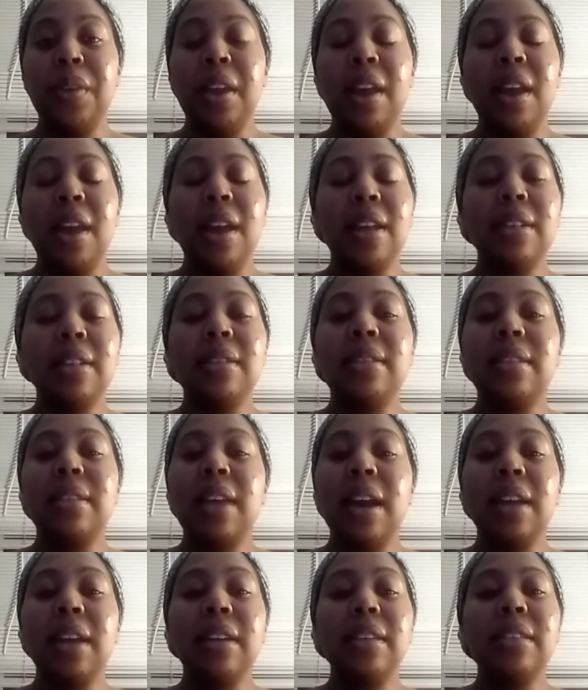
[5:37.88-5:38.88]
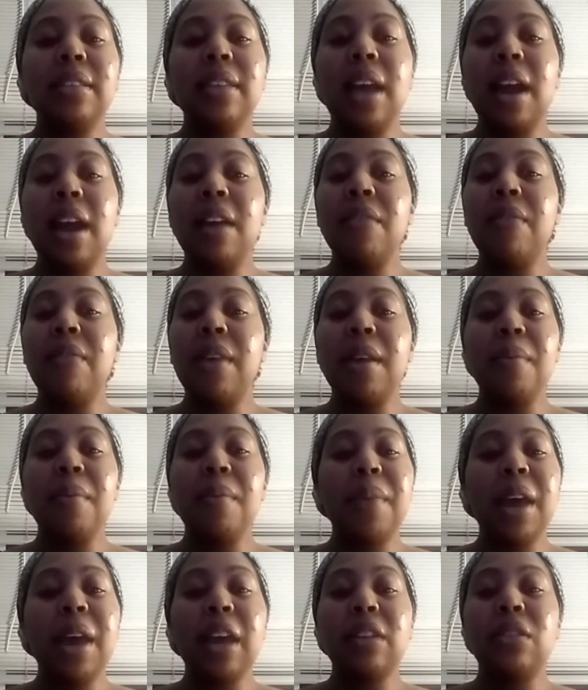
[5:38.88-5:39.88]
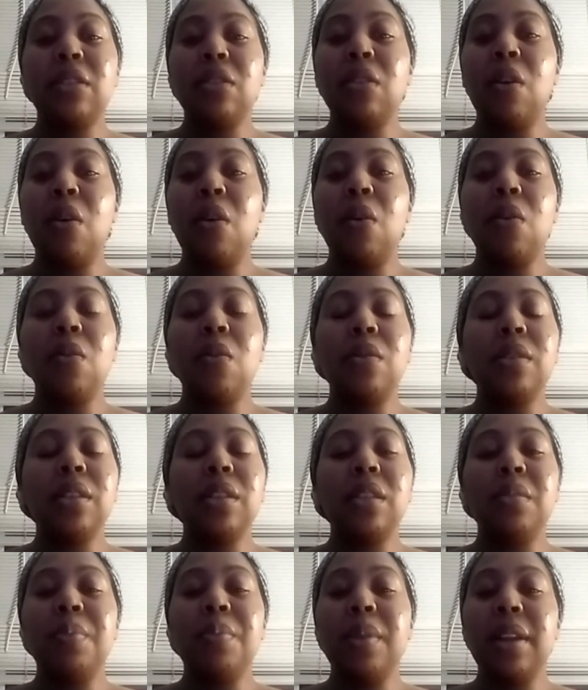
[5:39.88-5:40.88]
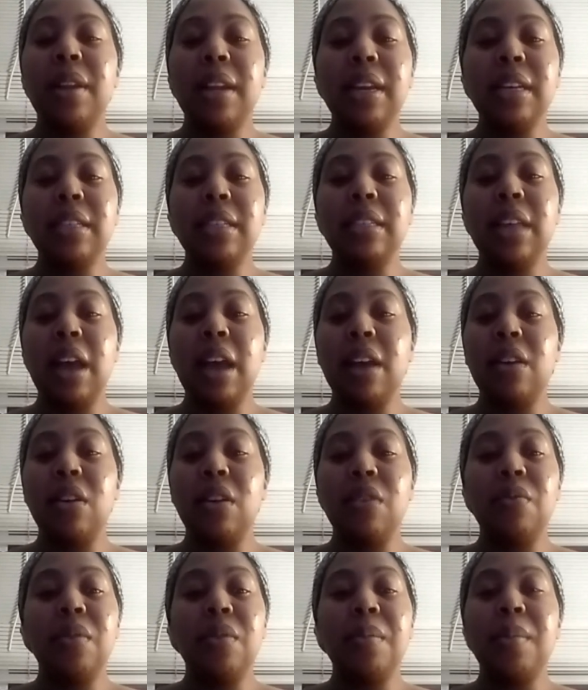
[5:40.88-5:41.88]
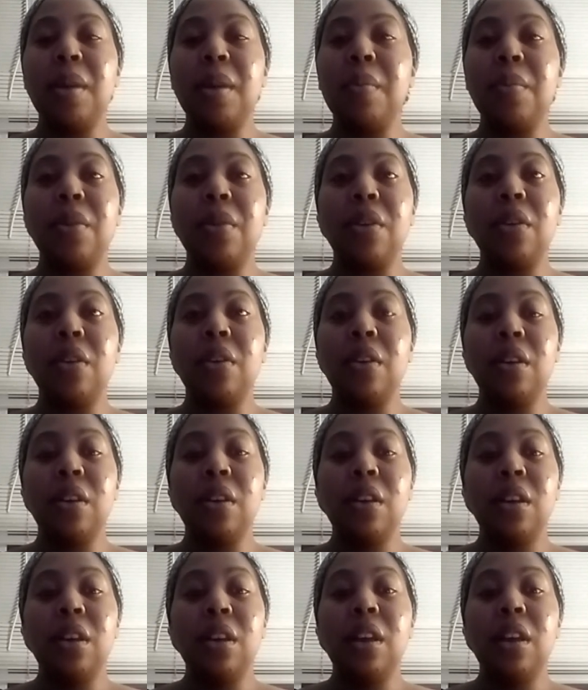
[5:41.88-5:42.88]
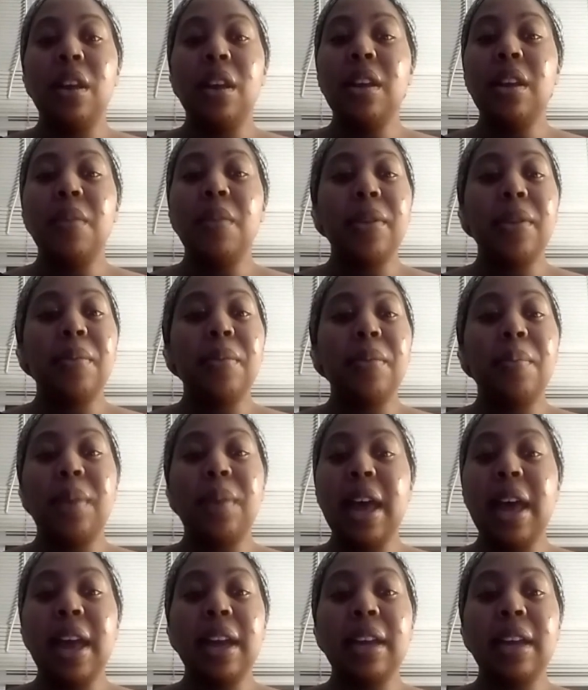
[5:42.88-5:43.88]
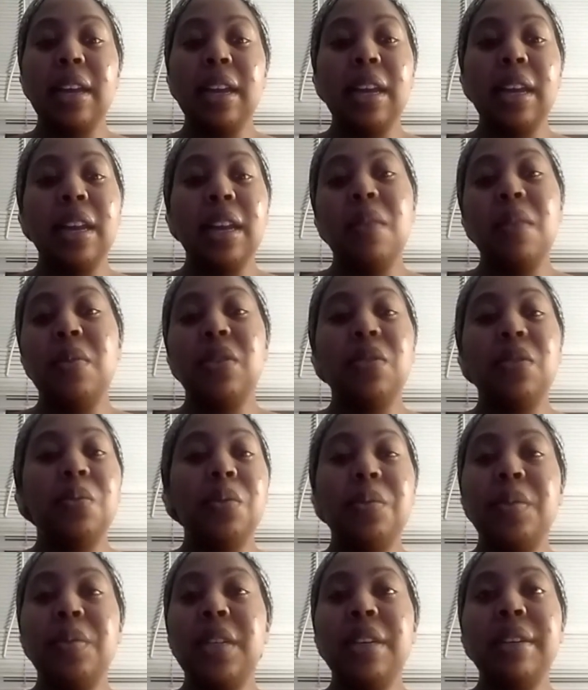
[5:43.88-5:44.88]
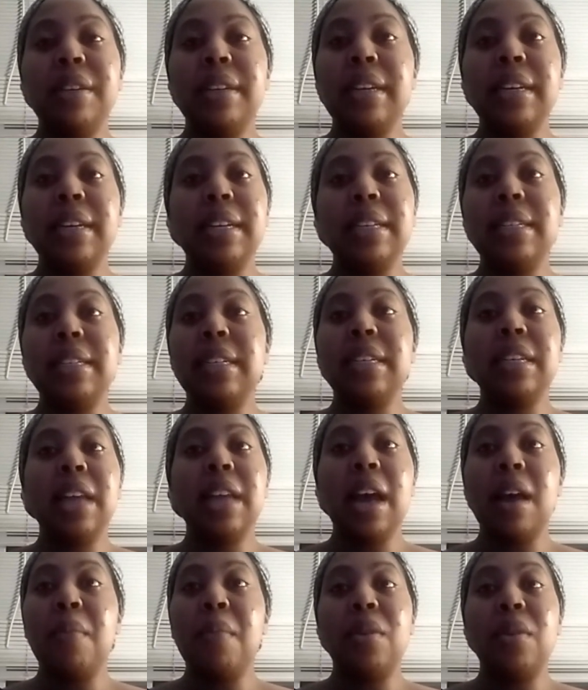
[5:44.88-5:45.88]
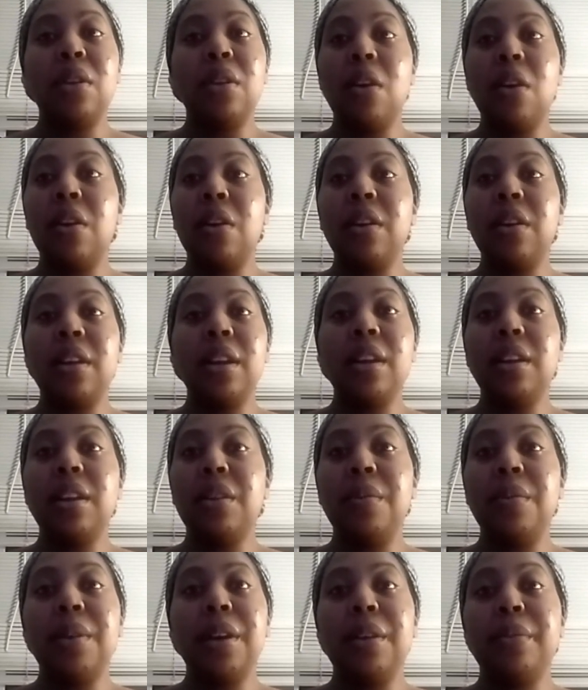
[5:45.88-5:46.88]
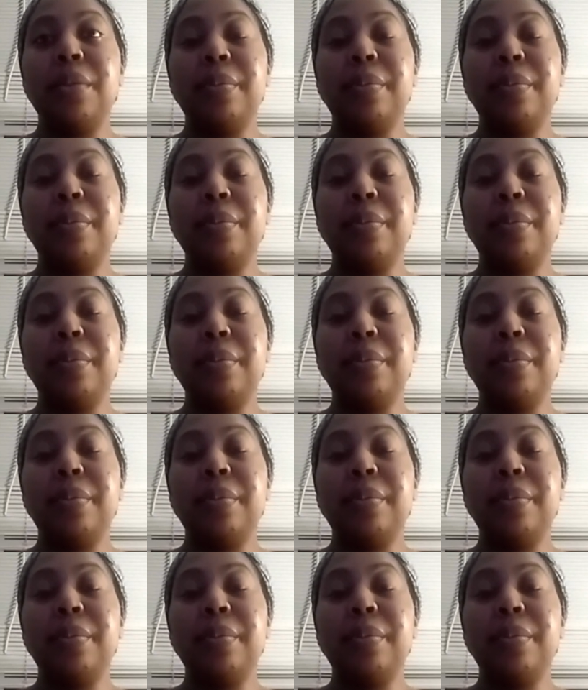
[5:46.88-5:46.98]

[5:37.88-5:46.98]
In silence, I ran back to the oldest place I could remember, and it was black, and it was wounded, and it did not belong anywhere.